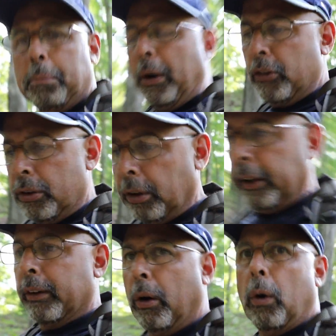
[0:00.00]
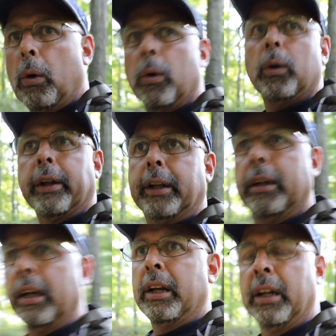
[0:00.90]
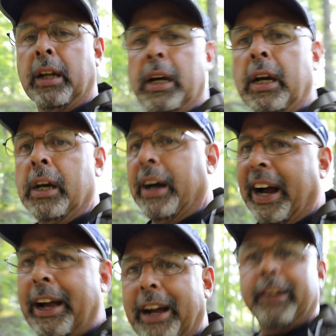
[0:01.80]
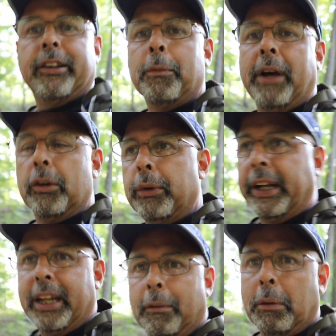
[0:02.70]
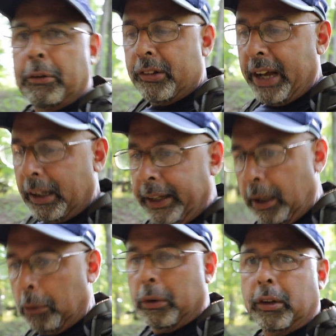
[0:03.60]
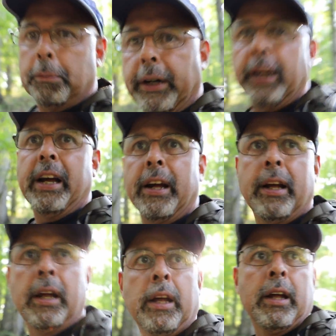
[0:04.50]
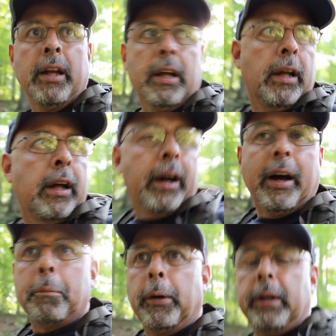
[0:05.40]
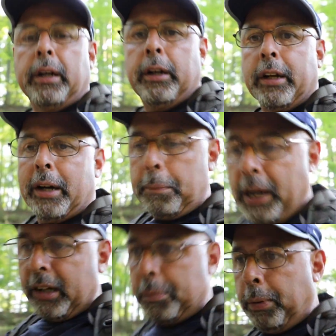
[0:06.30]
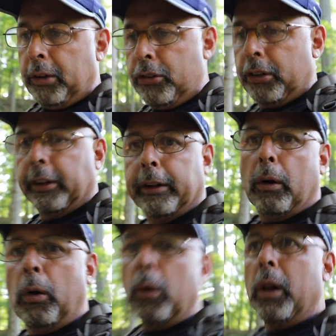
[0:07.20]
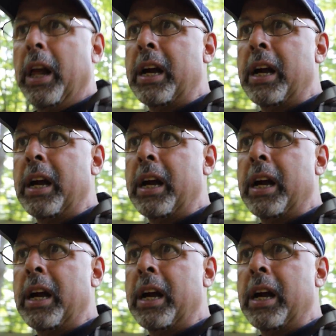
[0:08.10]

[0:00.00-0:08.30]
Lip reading: punctured a little hole. And I to be honest with you, I can't remember exactly how it worked, but I got a box, punctured a little hole,